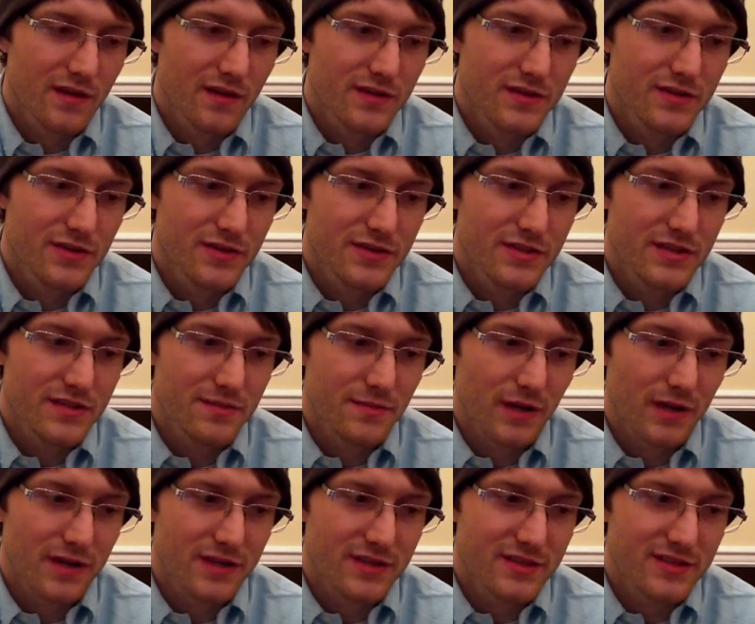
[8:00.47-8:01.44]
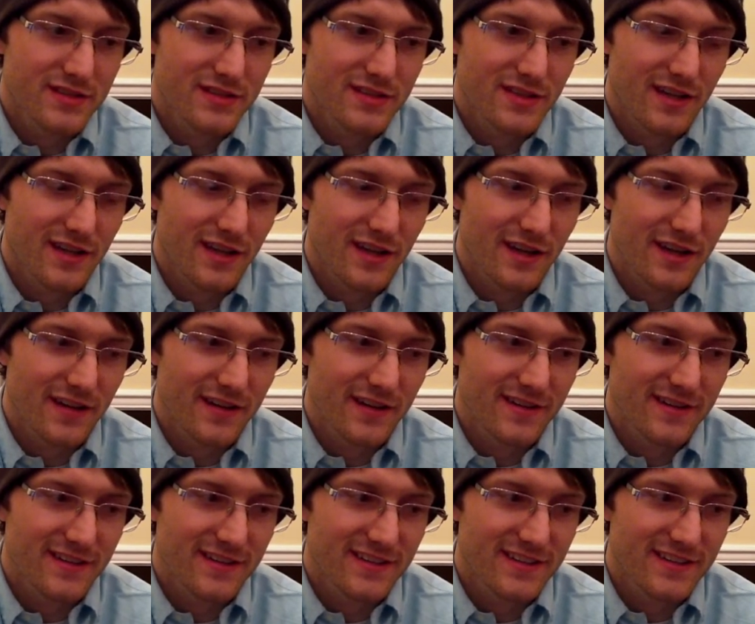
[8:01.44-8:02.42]
just as much
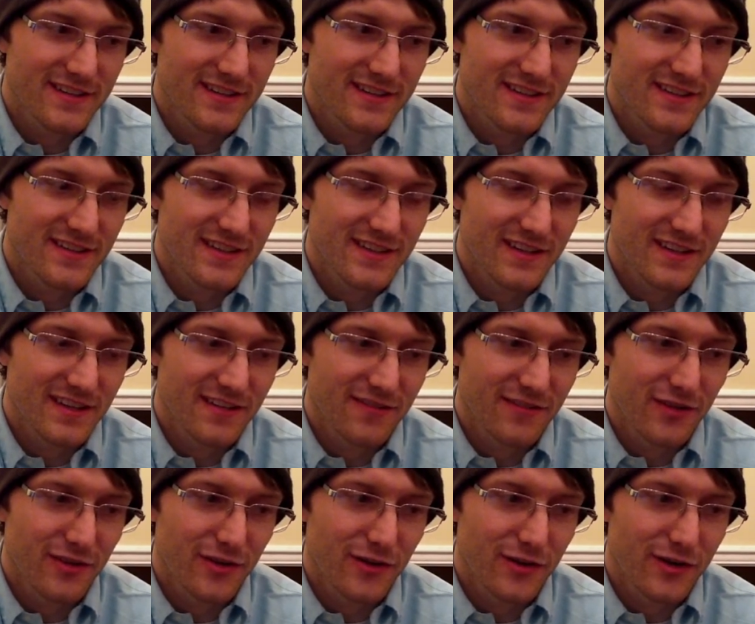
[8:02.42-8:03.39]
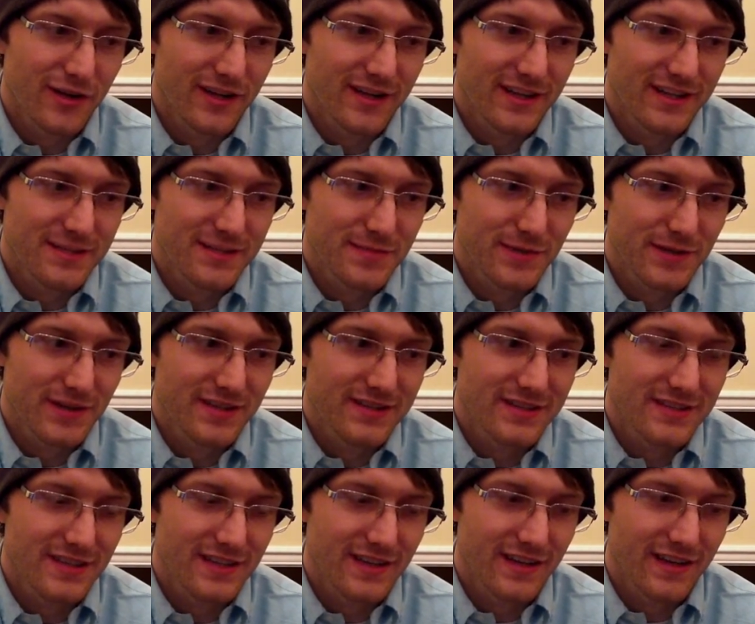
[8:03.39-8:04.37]
of a learning
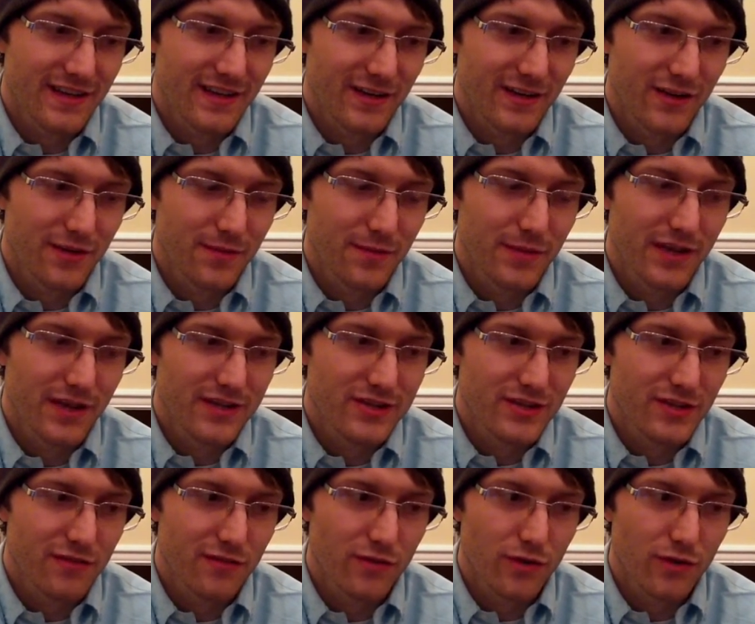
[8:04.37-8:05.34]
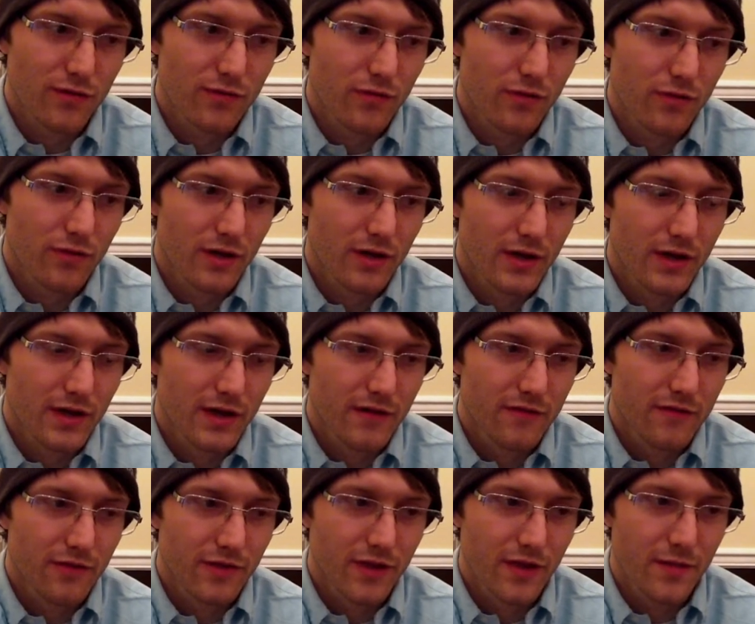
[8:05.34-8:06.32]
experience and a good picture of Louisville
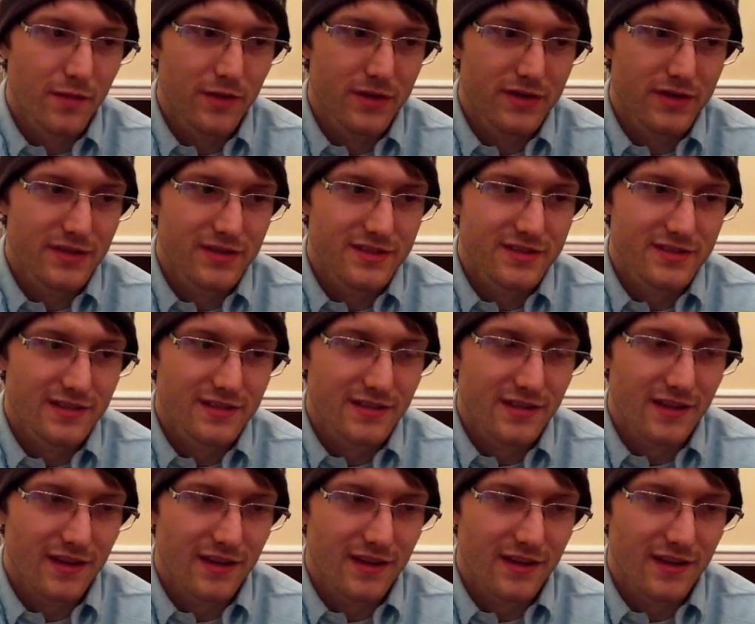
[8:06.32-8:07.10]
for them to just